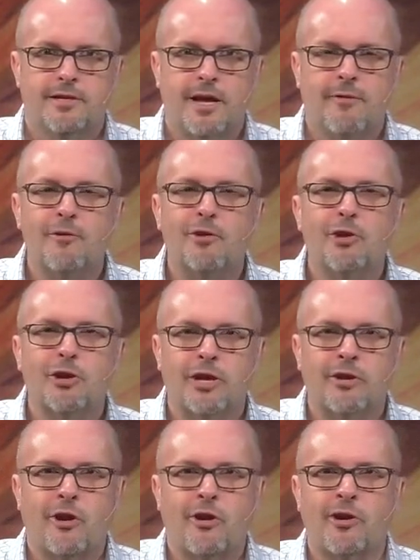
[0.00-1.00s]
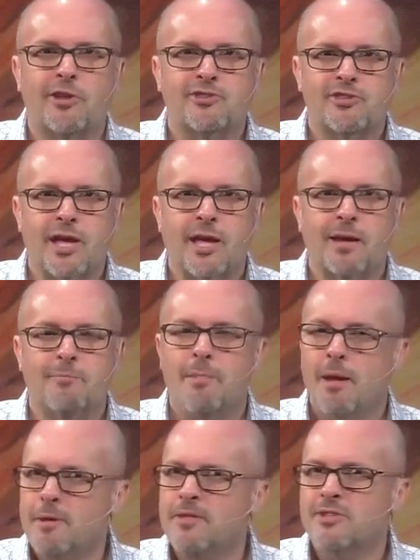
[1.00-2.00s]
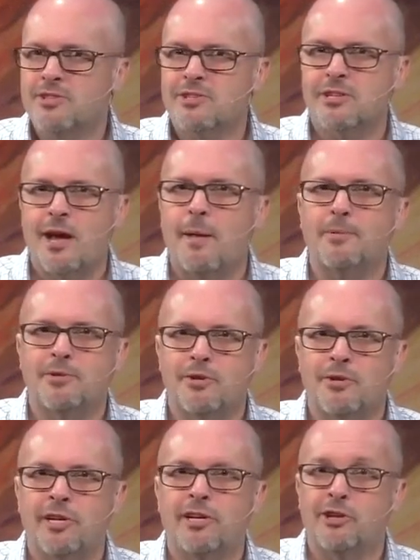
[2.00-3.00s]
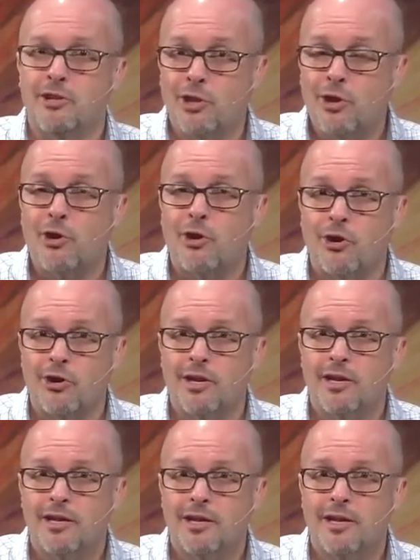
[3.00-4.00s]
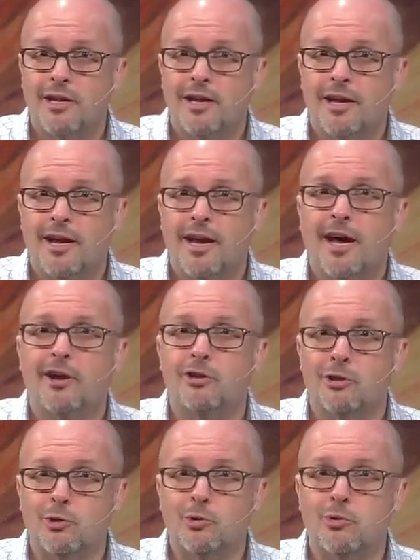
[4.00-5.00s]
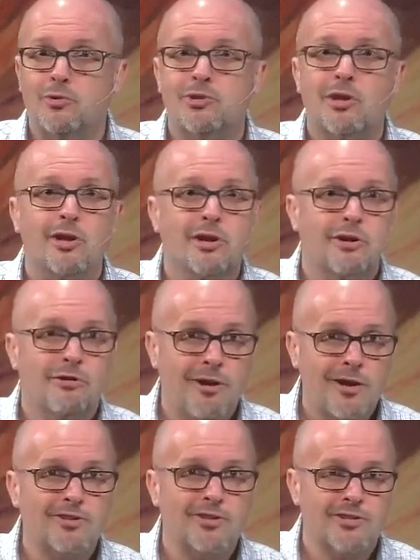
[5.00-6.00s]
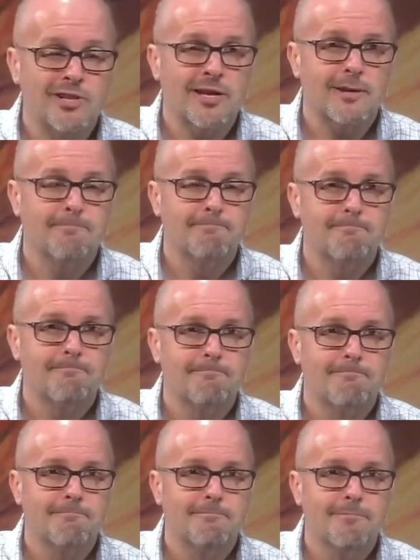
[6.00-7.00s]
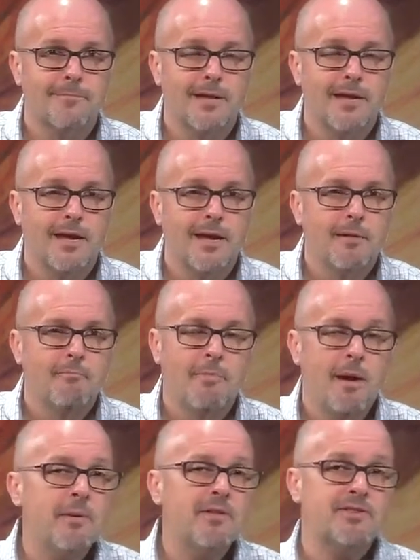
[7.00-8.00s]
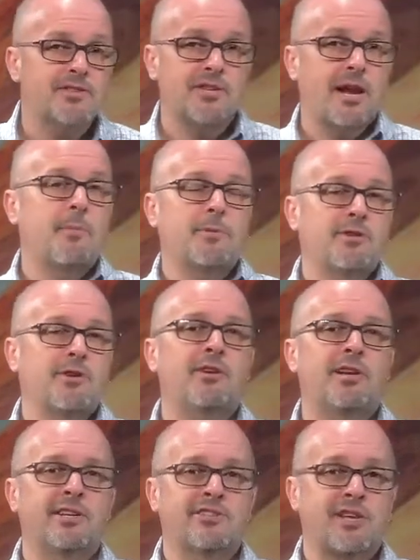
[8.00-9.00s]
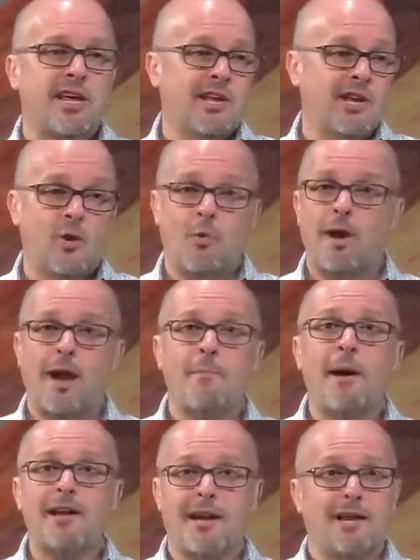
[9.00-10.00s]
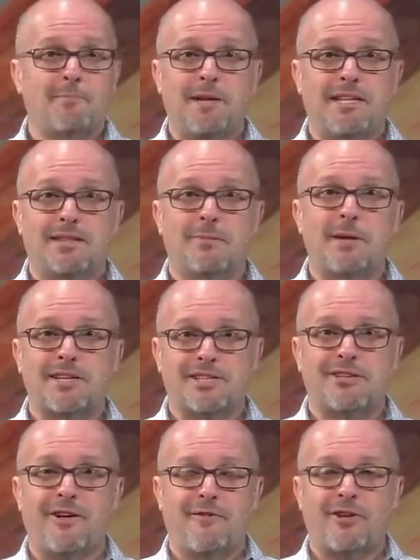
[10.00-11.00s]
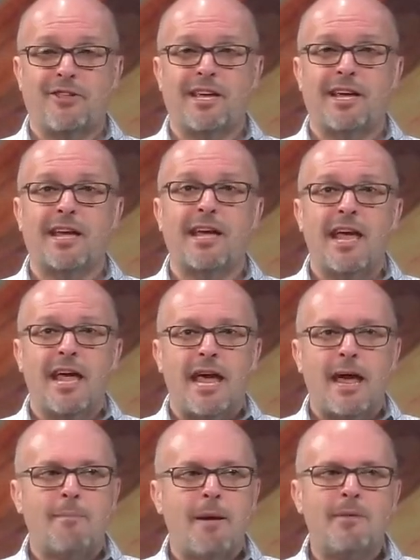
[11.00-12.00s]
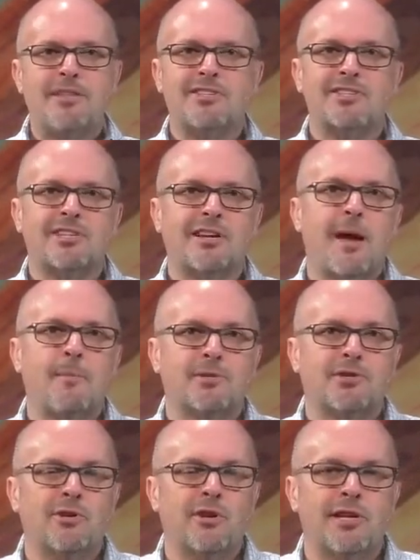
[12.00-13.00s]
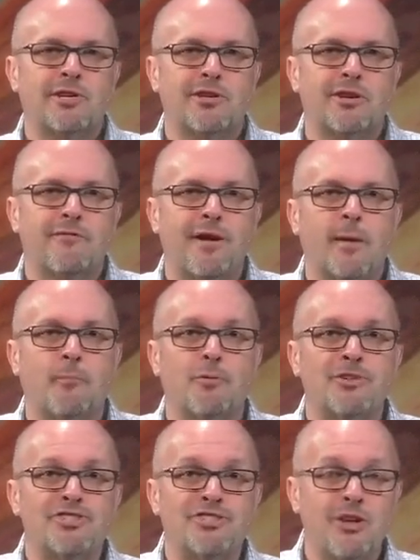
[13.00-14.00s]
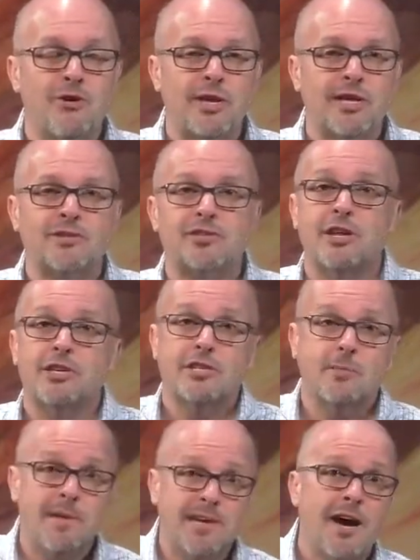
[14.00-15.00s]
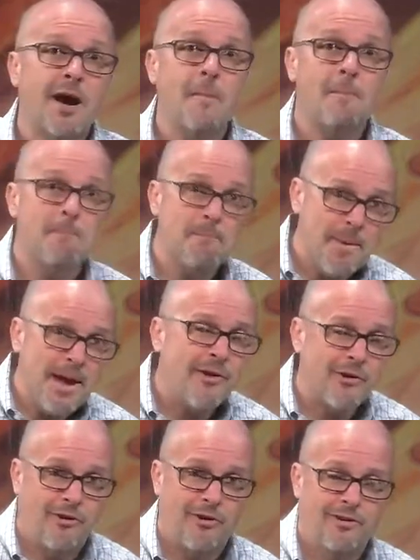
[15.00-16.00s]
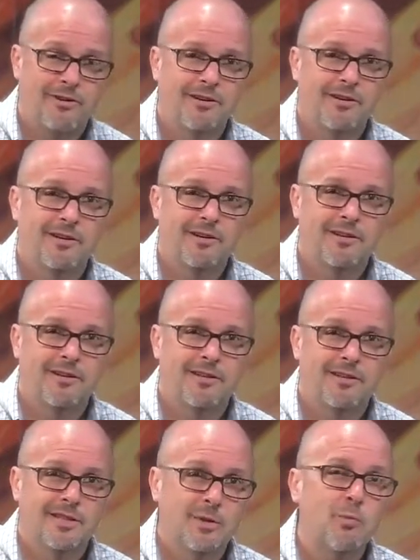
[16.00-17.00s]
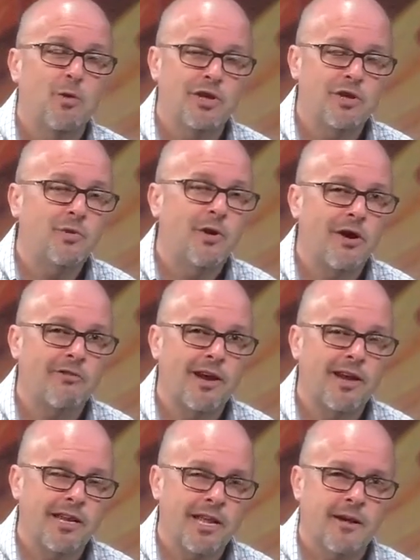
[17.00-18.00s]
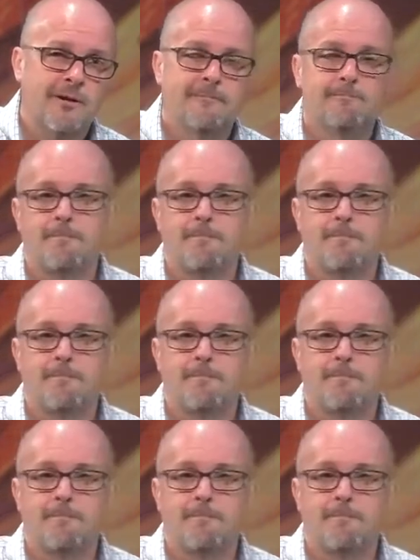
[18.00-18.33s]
to ever look at her and say, maybe this is an opportunity to learn how to lose graciously? Maybe this is an opportunity to say, you know what, I might not be at the best at everything. And maybe this is an opportunity to develop resilience to become better than what you are right now.